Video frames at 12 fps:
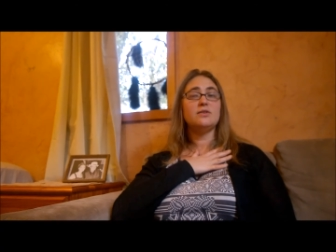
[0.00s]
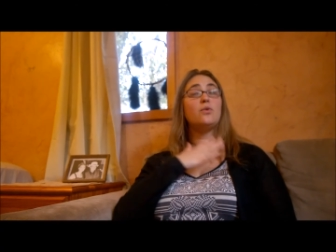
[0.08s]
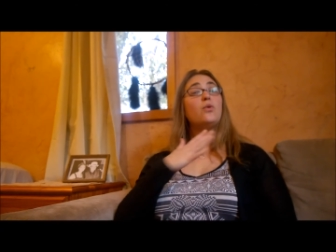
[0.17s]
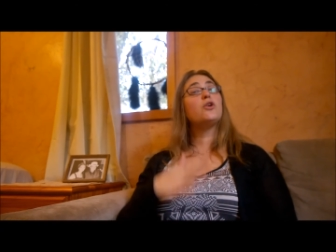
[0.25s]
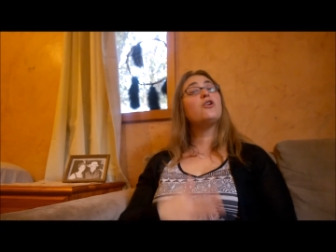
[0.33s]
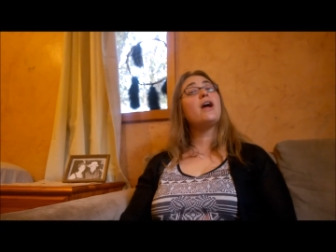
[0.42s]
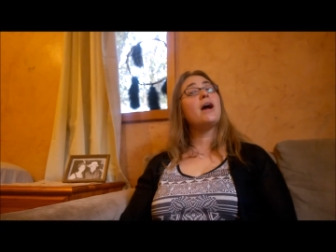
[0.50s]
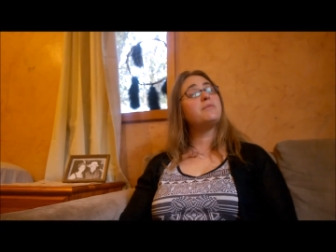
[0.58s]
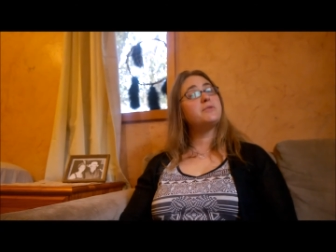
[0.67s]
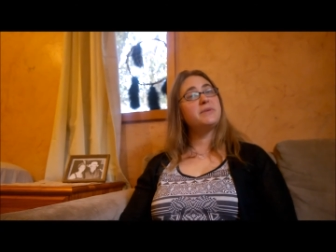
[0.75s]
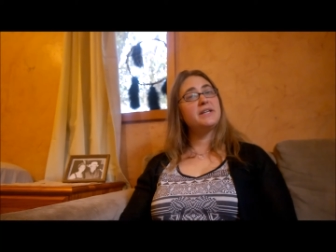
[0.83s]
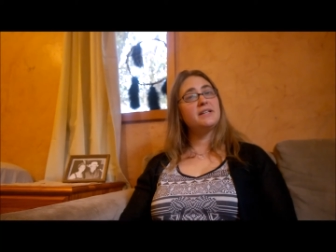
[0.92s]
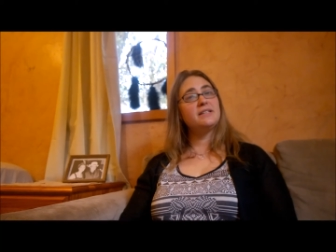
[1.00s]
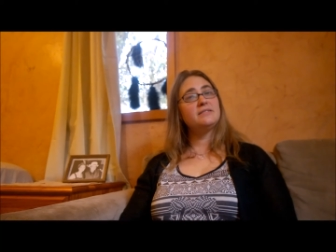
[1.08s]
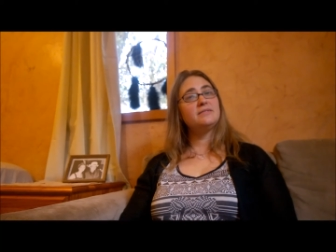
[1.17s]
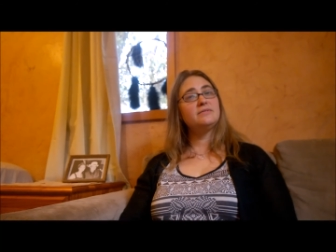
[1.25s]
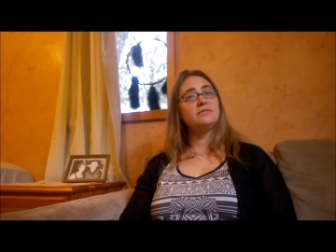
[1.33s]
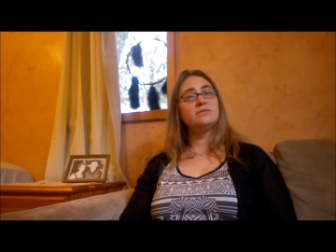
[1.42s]
or your
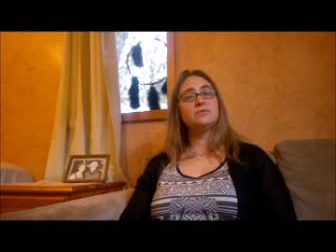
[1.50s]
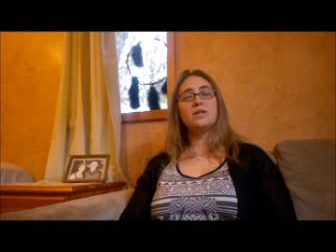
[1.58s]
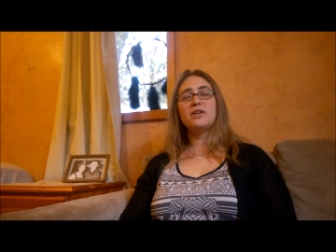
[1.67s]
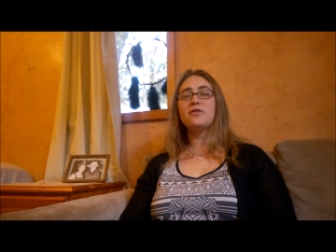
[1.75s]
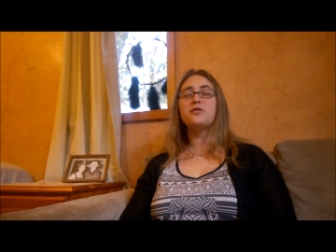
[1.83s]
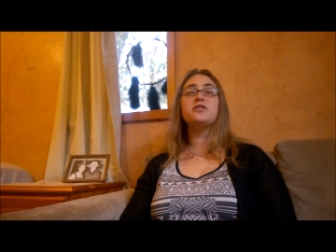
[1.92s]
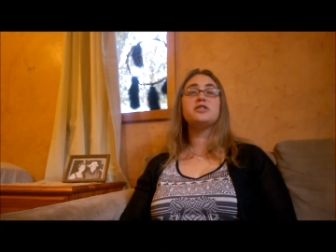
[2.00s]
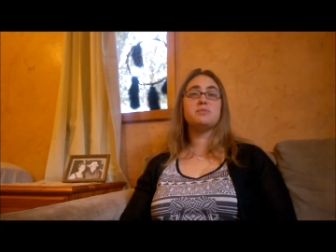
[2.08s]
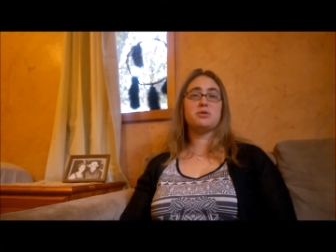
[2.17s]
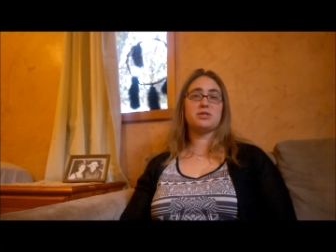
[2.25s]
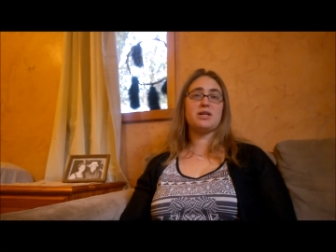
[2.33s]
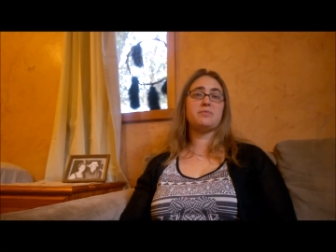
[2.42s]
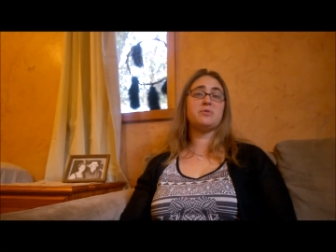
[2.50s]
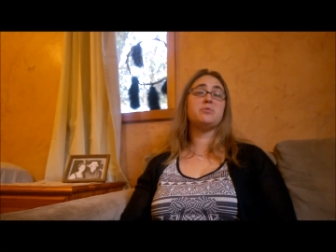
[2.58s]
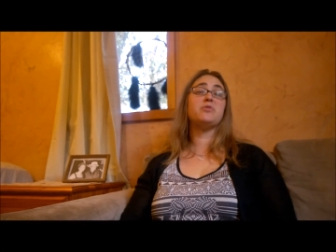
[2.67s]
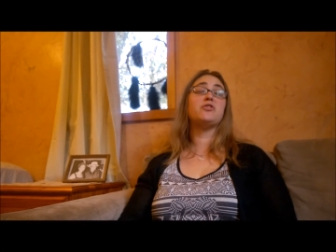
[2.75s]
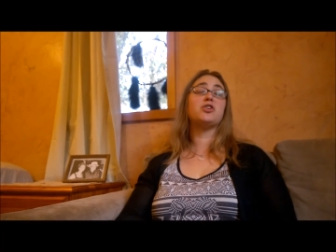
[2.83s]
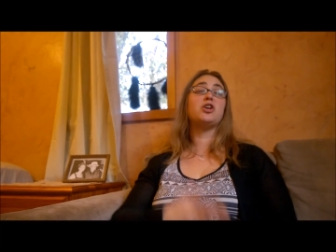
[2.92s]
abdomen, whatever feels most comfortable
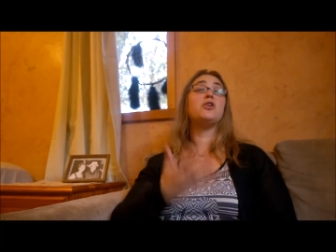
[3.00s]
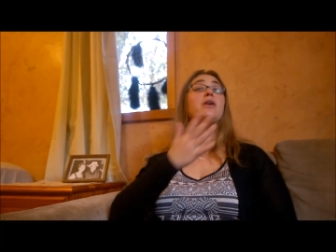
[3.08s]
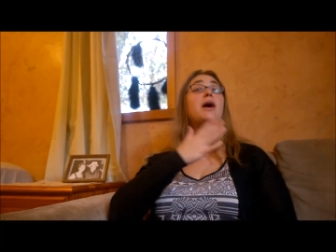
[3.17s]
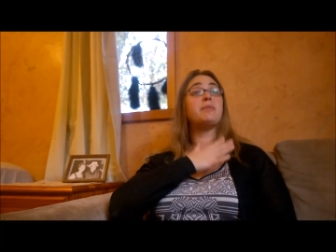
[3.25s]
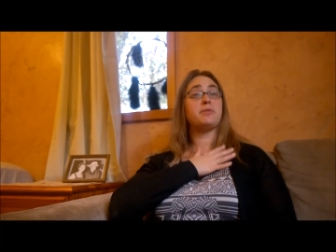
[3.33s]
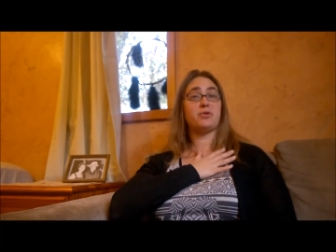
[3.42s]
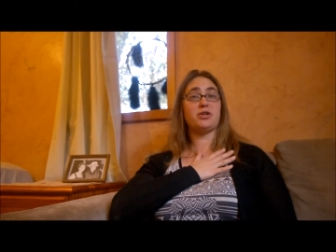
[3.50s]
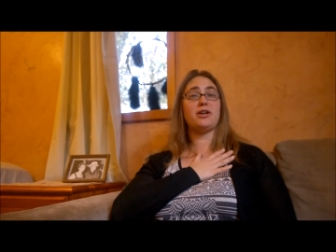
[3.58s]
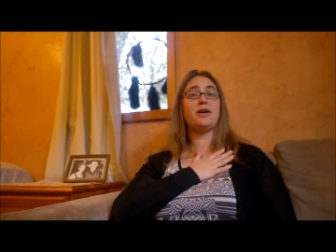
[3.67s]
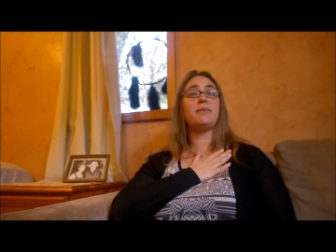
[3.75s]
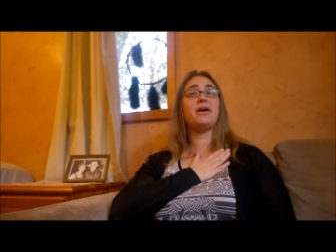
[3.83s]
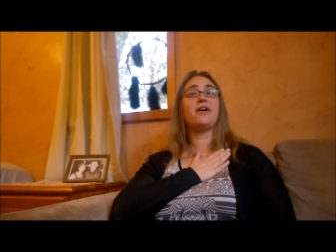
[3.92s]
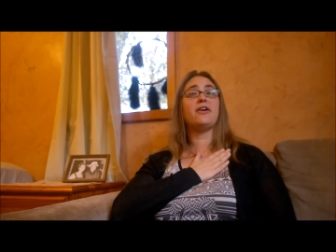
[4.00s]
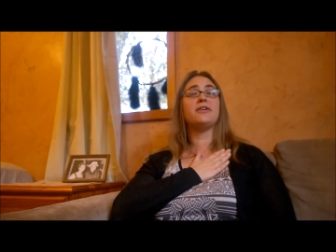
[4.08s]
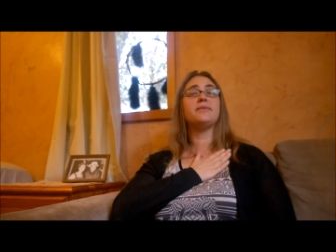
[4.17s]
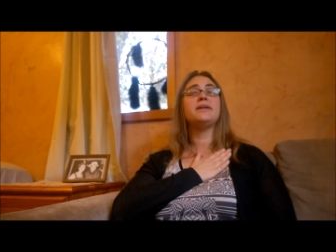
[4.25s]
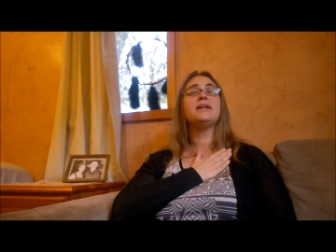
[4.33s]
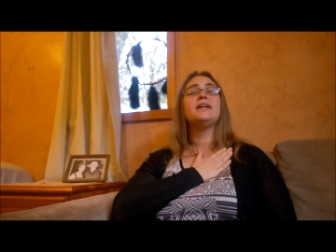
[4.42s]
for you. I'm going to put it on my heart.
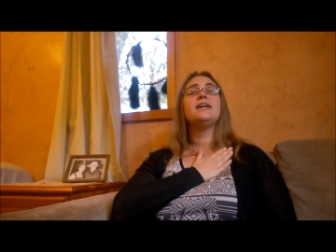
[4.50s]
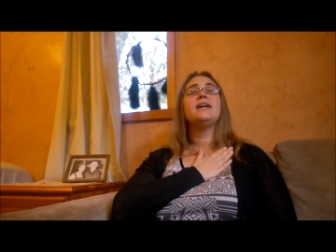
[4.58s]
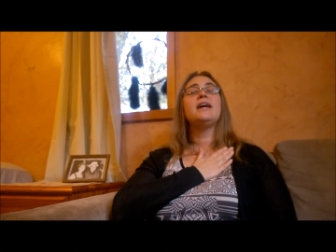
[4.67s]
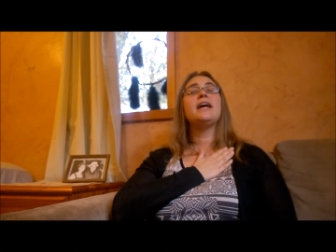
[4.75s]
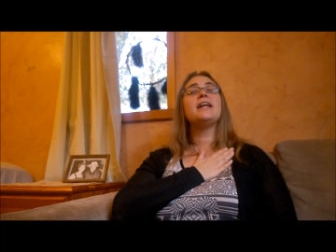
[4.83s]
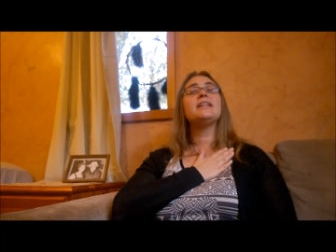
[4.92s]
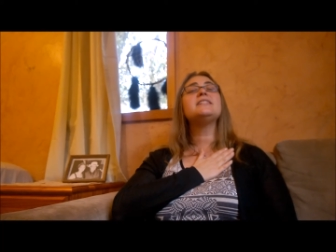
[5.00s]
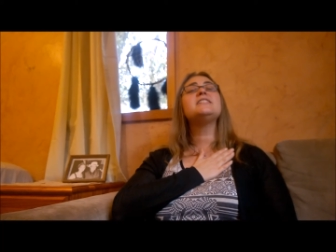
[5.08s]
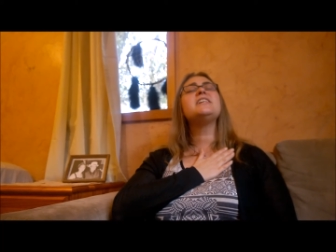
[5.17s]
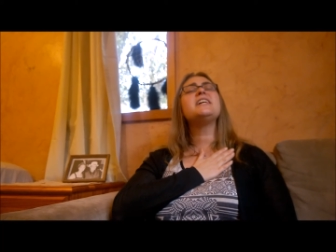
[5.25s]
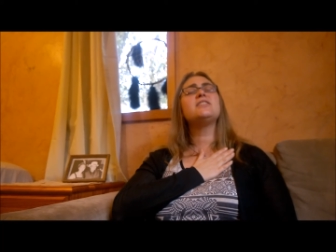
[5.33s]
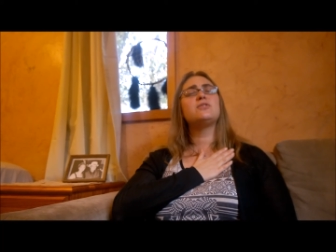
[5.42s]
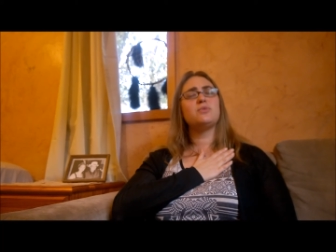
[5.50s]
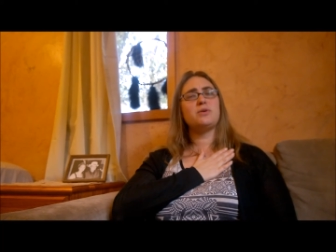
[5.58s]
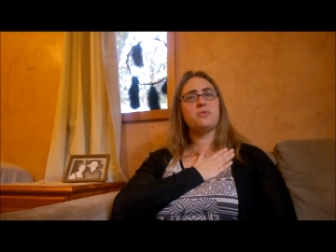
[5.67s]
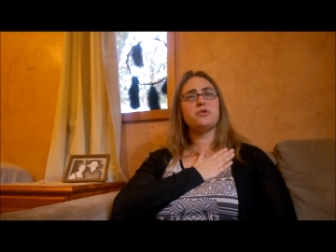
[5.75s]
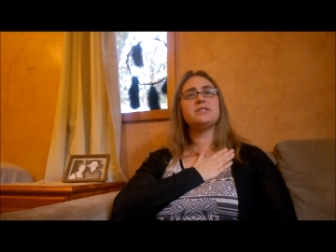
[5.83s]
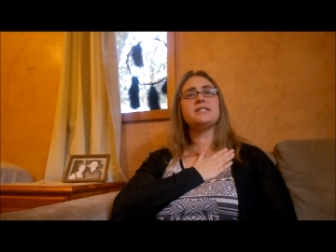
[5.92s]
And let's take 3
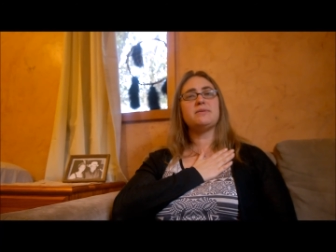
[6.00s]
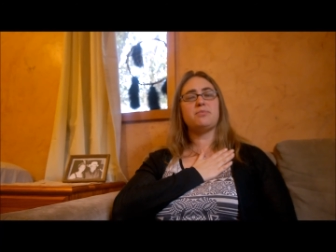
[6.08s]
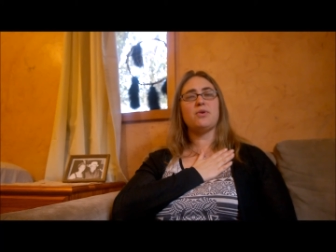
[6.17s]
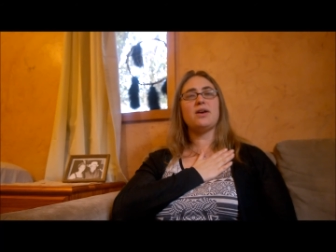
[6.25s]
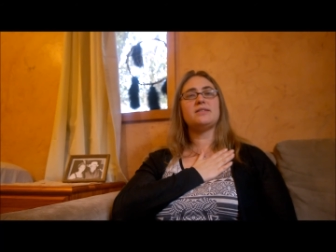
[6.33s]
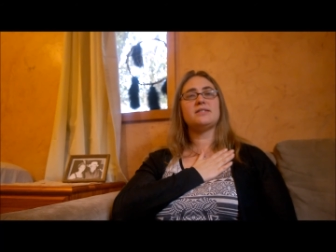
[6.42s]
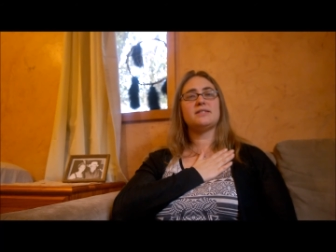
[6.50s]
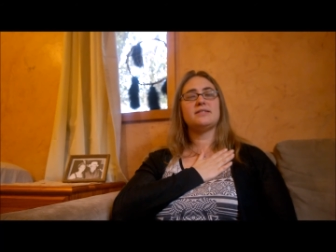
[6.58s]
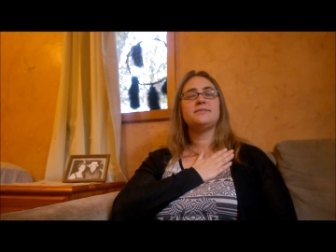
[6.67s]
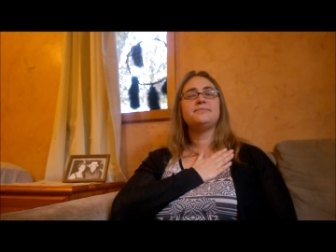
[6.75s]
more deep breaths.